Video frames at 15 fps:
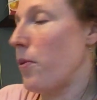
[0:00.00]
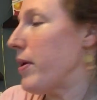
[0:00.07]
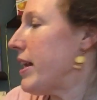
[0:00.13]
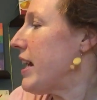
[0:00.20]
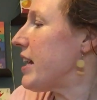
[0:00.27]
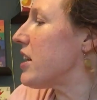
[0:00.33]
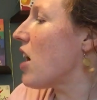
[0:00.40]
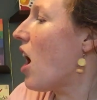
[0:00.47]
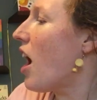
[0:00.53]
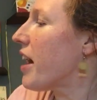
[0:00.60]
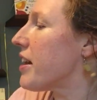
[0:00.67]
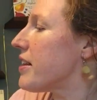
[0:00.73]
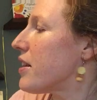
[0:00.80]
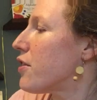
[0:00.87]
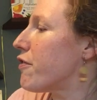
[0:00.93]
When he had
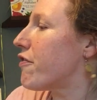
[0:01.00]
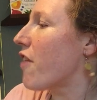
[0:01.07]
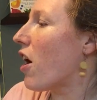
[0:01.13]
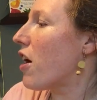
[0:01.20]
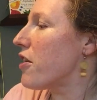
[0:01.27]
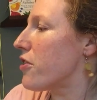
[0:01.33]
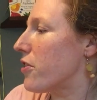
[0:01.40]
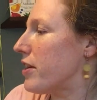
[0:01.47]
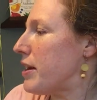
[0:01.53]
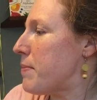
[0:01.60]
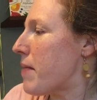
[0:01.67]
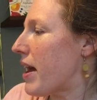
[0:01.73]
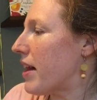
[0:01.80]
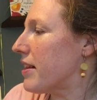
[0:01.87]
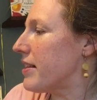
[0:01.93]
gone a little farther, he
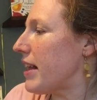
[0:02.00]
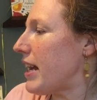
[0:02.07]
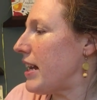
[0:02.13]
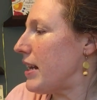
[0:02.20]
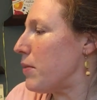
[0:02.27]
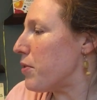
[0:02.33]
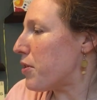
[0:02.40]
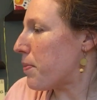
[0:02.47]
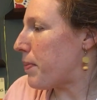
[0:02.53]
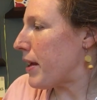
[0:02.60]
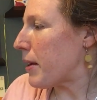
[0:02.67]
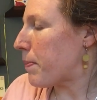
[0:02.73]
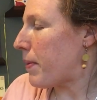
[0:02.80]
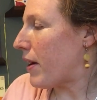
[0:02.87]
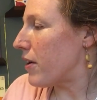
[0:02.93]
met a lady with a
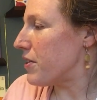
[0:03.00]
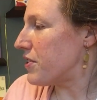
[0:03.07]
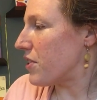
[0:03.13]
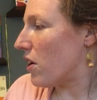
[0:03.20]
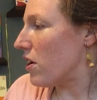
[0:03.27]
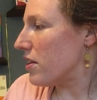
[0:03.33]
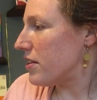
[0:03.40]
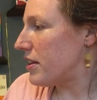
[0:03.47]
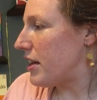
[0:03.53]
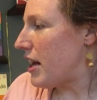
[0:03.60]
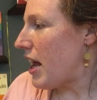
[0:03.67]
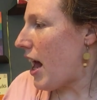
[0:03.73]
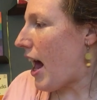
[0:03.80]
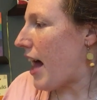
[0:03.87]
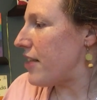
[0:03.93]
pink parasol.
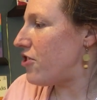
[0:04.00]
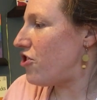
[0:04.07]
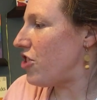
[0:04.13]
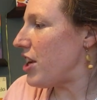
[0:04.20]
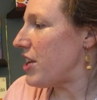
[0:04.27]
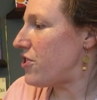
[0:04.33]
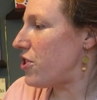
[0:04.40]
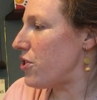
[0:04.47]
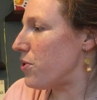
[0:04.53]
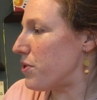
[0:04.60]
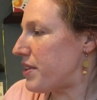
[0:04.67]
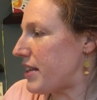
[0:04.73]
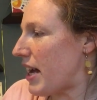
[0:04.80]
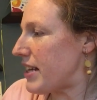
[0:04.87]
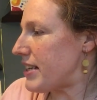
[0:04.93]
And she, too,
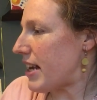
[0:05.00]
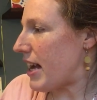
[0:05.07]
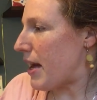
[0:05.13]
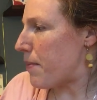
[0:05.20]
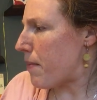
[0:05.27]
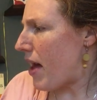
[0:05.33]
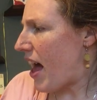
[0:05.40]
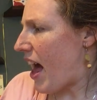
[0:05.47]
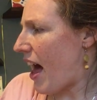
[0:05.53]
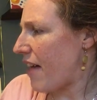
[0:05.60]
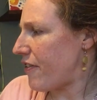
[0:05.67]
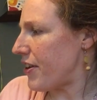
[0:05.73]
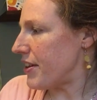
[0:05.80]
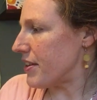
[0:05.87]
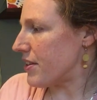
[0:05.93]
said to him,
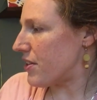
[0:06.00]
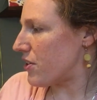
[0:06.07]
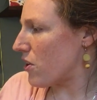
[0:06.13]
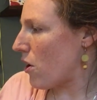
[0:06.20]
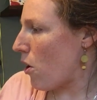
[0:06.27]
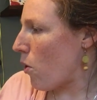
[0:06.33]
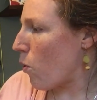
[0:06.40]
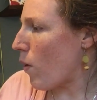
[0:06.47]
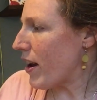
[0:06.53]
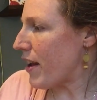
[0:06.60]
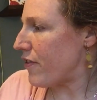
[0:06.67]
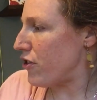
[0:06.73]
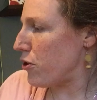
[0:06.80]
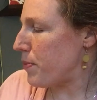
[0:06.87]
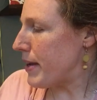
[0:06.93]
Heavens, what
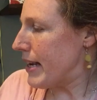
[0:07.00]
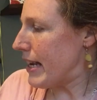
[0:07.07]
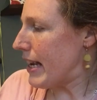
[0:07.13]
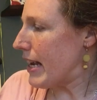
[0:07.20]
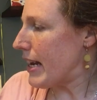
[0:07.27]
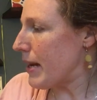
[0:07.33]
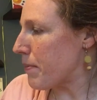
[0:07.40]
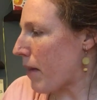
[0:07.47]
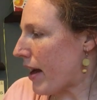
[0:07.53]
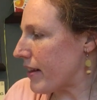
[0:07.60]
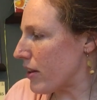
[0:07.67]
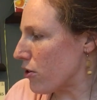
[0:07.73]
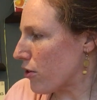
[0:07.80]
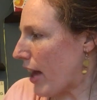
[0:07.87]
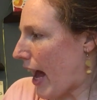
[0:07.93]
have you been eating, my
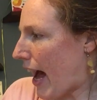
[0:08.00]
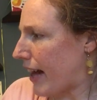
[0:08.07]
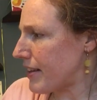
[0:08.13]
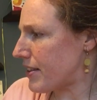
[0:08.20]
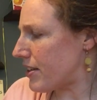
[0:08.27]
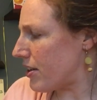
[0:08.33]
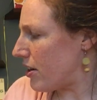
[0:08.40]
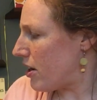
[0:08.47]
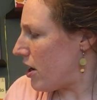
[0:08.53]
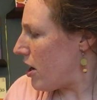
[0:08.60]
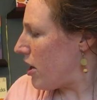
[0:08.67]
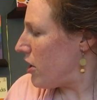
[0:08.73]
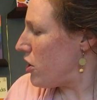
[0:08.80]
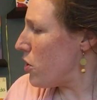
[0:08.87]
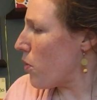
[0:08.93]
little cat?
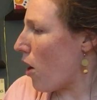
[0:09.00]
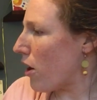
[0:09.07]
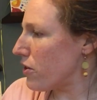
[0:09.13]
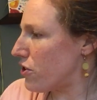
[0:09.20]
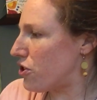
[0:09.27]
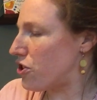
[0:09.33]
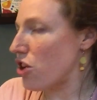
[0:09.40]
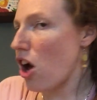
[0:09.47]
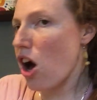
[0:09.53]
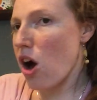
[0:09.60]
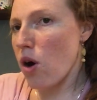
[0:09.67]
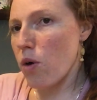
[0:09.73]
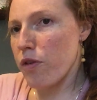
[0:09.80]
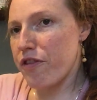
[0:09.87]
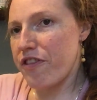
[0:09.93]
You are
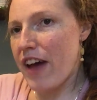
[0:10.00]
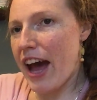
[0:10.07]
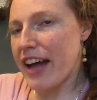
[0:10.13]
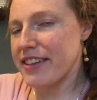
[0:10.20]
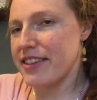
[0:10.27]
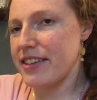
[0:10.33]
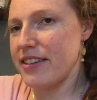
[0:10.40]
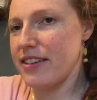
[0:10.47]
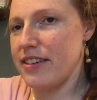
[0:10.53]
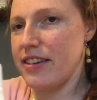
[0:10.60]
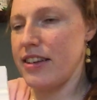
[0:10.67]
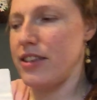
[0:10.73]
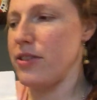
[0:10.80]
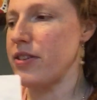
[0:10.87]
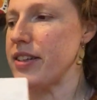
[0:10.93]
so fat.
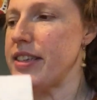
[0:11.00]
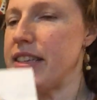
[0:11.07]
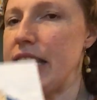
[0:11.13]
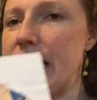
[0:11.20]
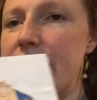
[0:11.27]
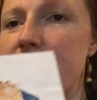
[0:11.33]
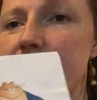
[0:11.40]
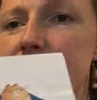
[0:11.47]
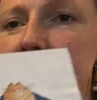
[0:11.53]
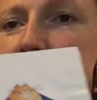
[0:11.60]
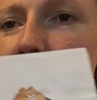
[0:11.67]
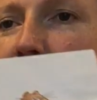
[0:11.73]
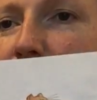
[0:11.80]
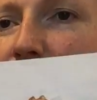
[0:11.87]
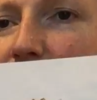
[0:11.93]
And you can see he doesn't
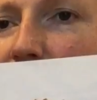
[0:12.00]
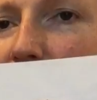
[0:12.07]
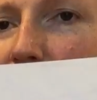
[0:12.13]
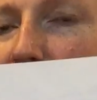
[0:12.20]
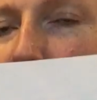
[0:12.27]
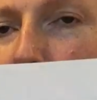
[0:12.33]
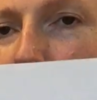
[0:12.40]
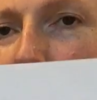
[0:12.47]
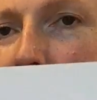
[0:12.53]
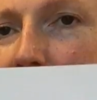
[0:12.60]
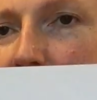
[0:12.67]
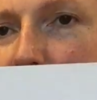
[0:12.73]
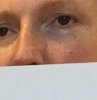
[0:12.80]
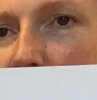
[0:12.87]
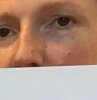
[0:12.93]
even fit on the
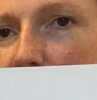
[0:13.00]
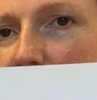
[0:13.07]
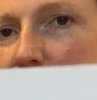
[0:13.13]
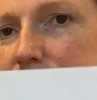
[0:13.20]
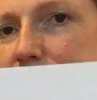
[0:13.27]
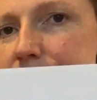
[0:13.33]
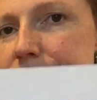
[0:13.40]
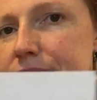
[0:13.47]
page there.